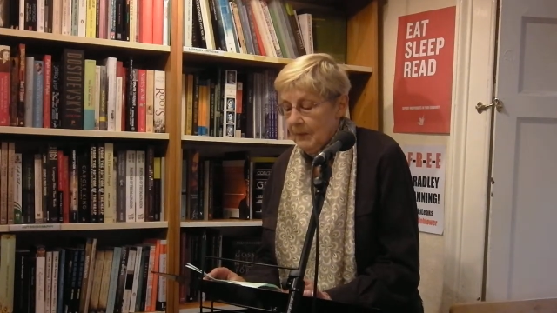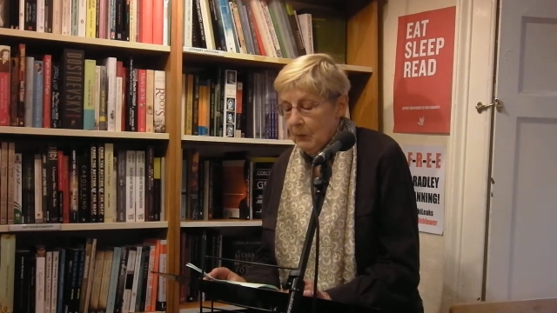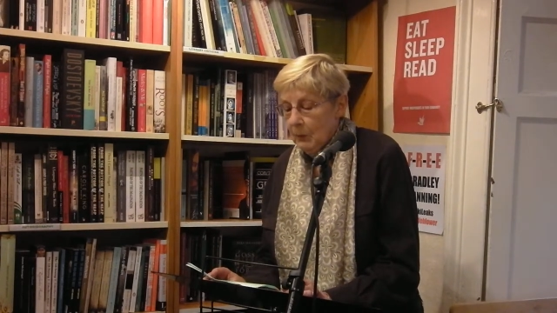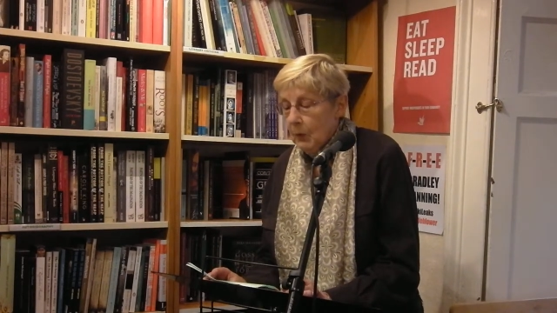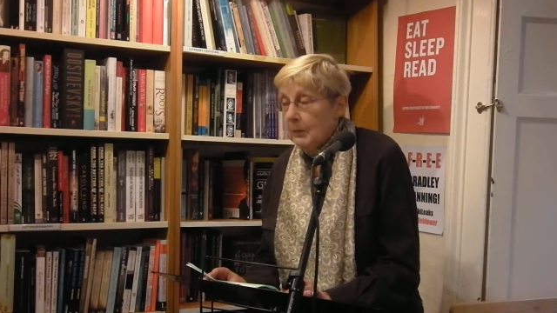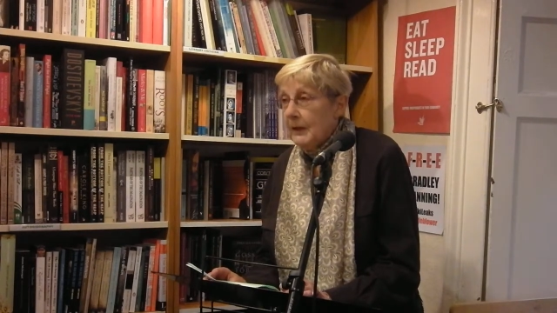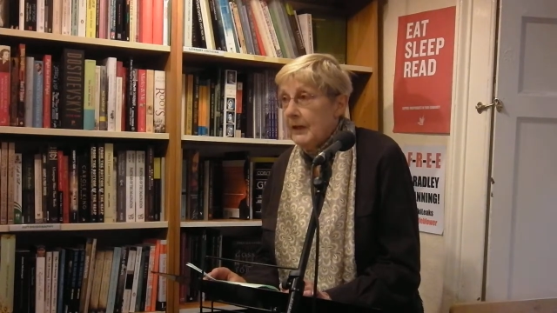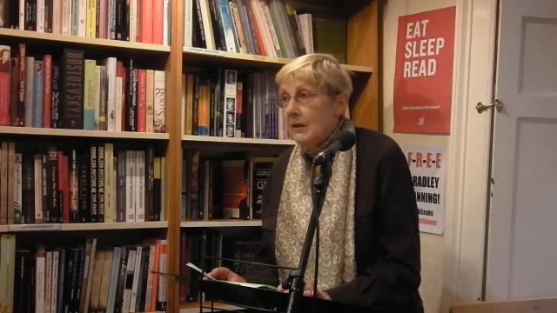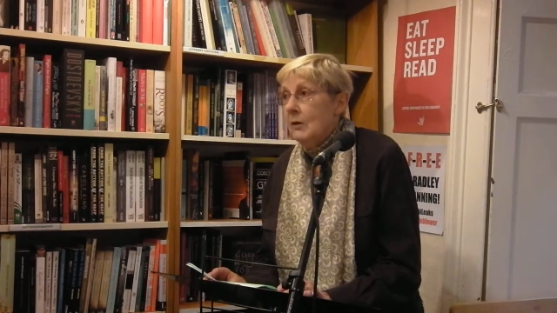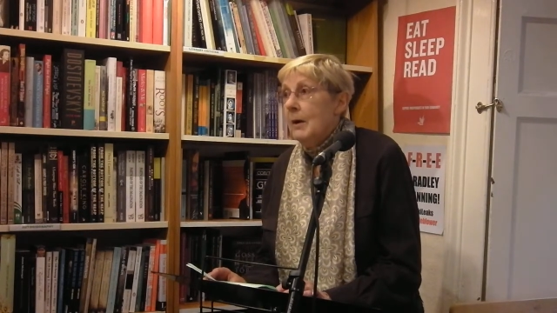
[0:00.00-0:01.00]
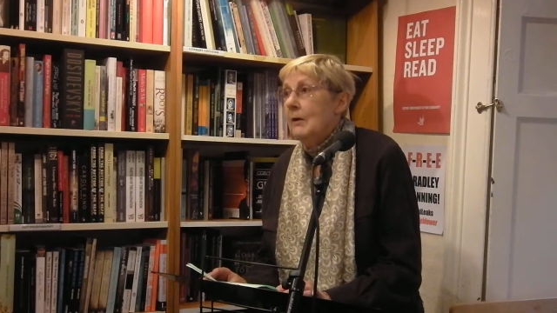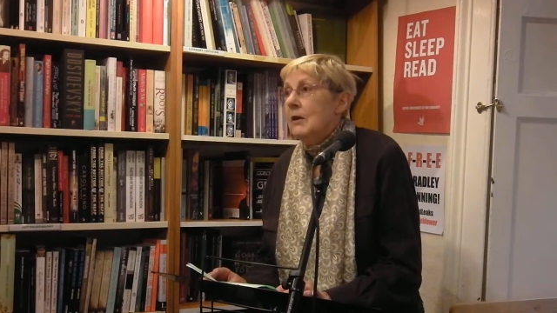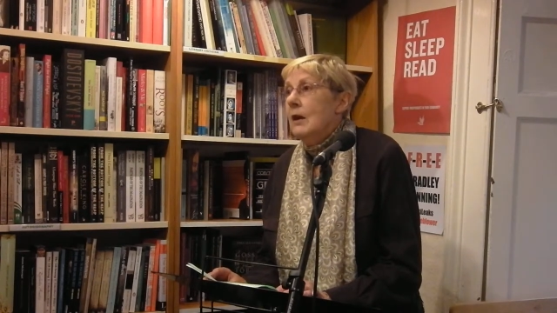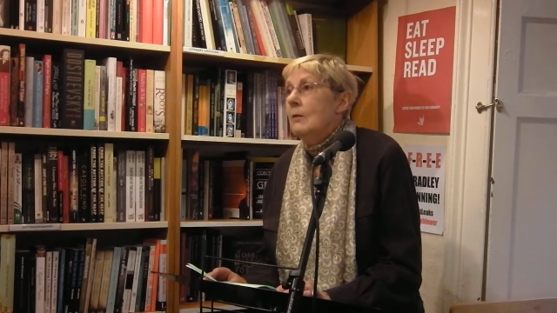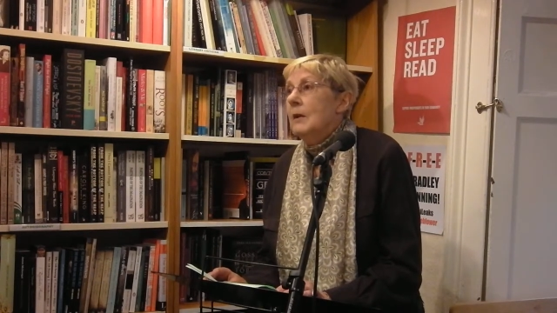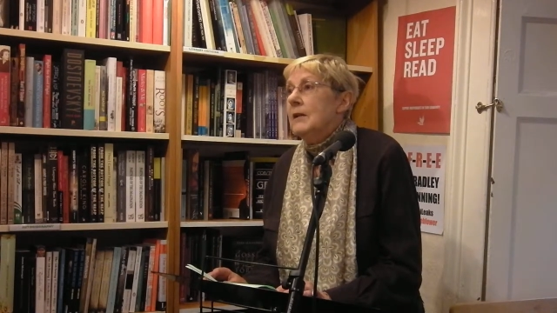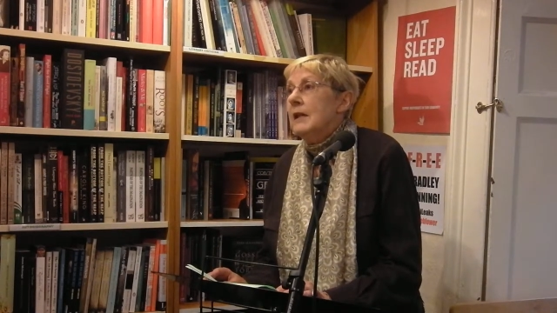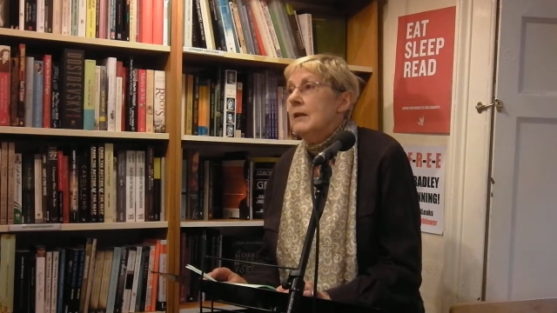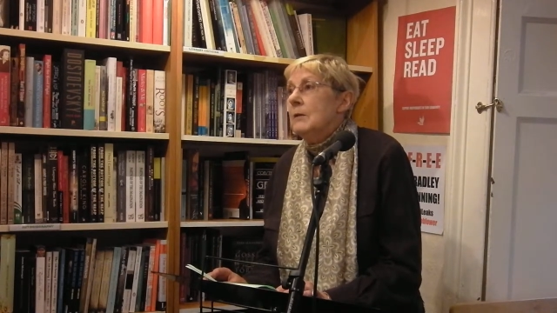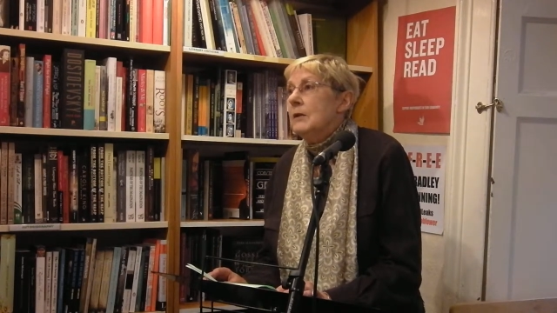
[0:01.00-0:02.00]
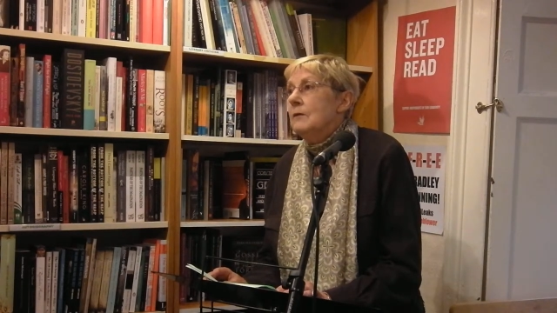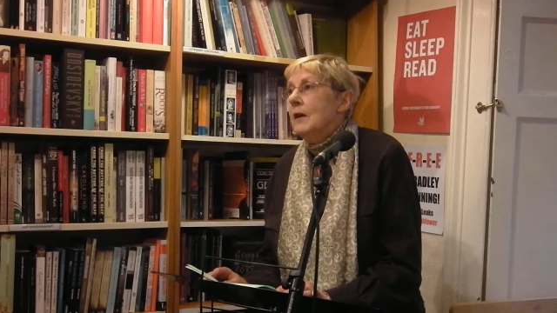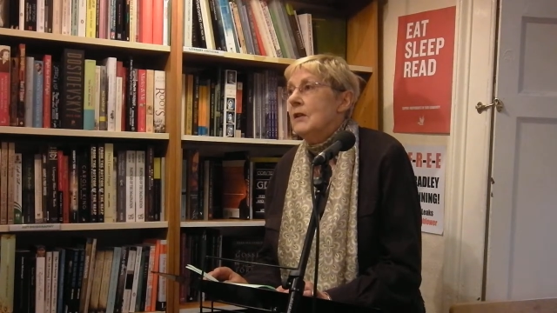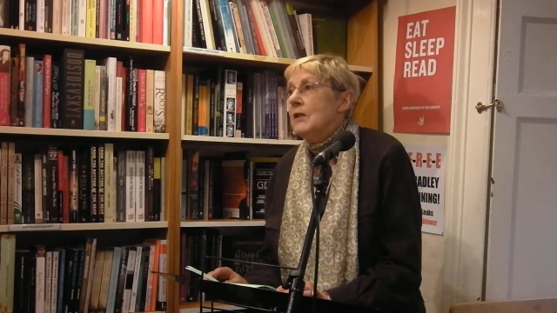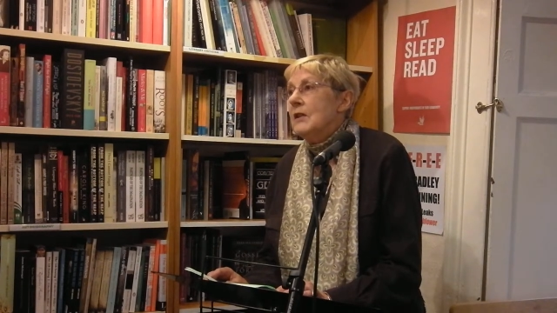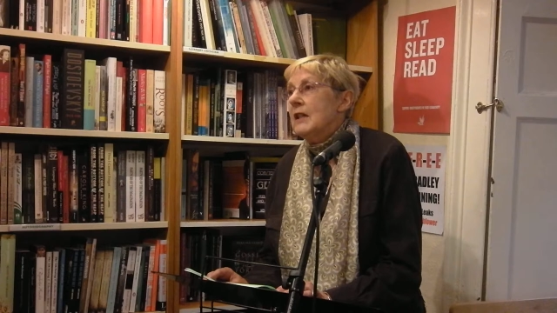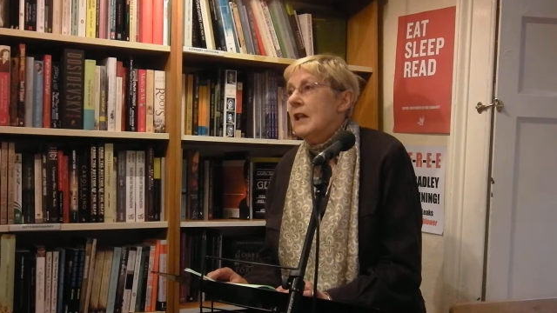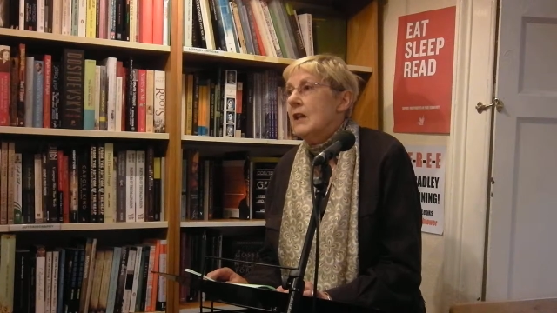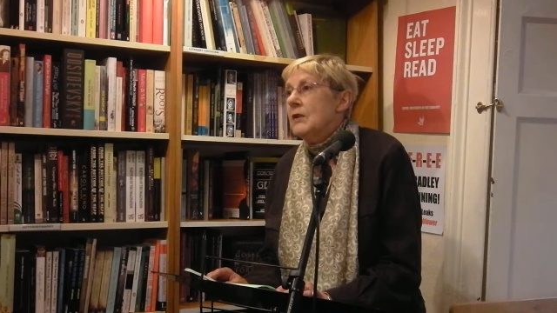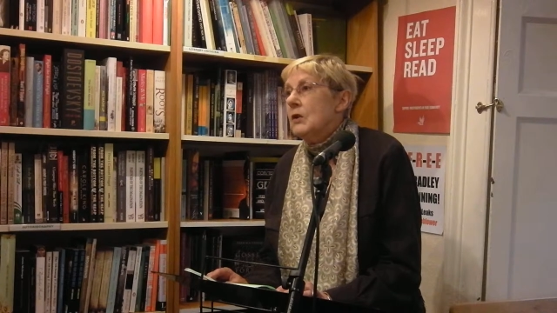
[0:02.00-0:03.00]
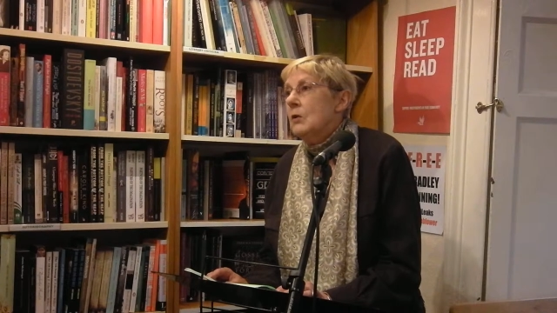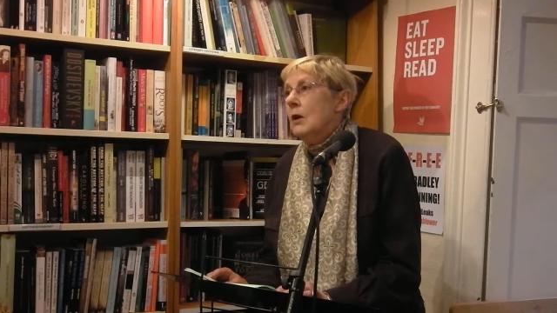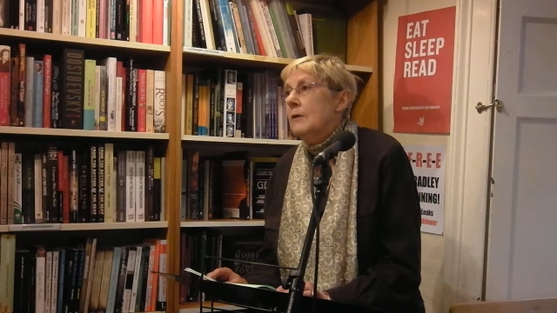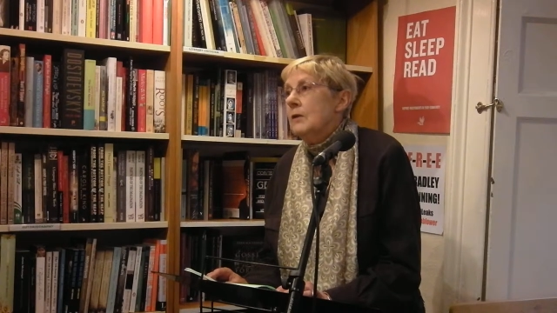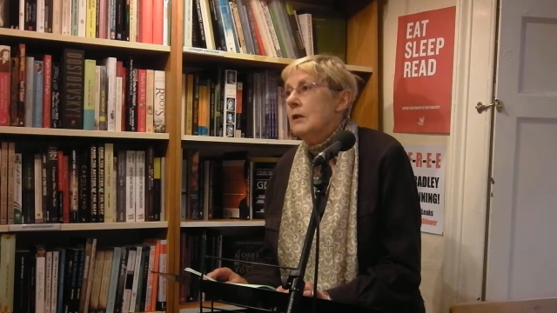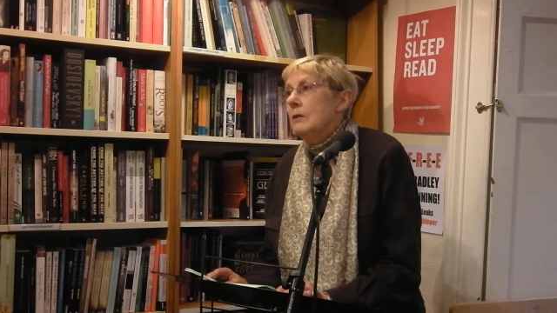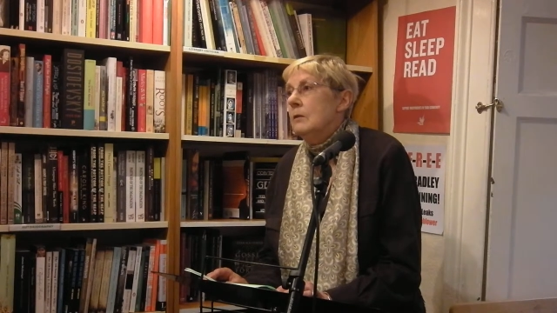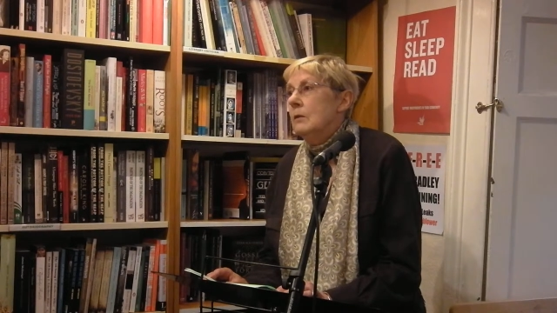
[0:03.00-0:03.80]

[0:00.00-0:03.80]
we'll probably hear about how Mandela was invited to Glasgow after he